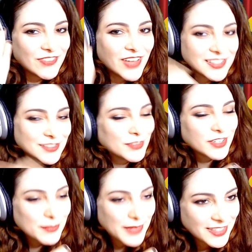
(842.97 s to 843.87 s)
had some
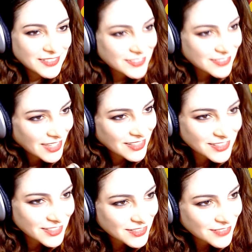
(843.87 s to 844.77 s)
very bad
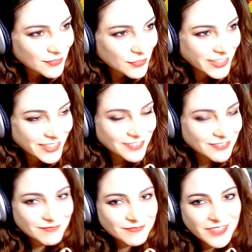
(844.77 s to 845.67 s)
dentist freaking
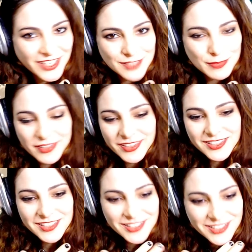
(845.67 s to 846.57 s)

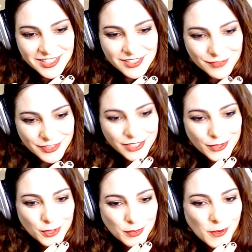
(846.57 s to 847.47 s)
experiences, just really
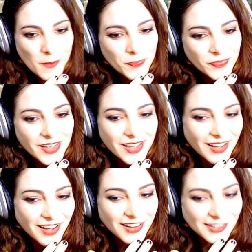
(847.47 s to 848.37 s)
horrible.
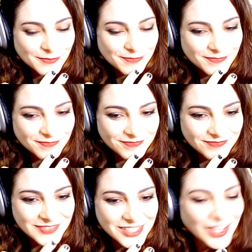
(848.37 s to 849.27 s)
Um,
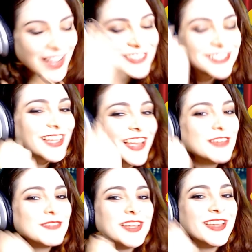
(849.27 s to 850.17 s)
so I just like
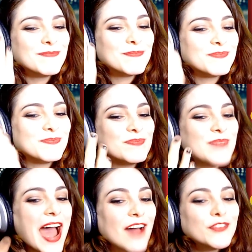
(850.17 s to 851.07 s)
it, it
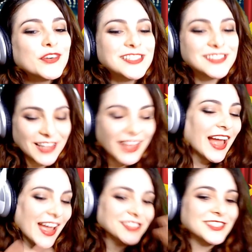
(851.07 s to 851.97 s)
half of what he's like
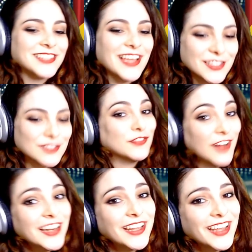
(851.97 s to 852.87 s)
I understand is
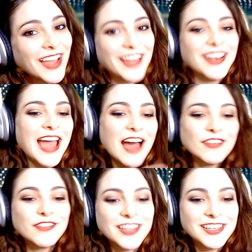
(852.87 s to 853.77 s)
funny and half
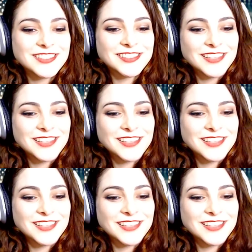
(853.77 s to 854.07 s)
of it is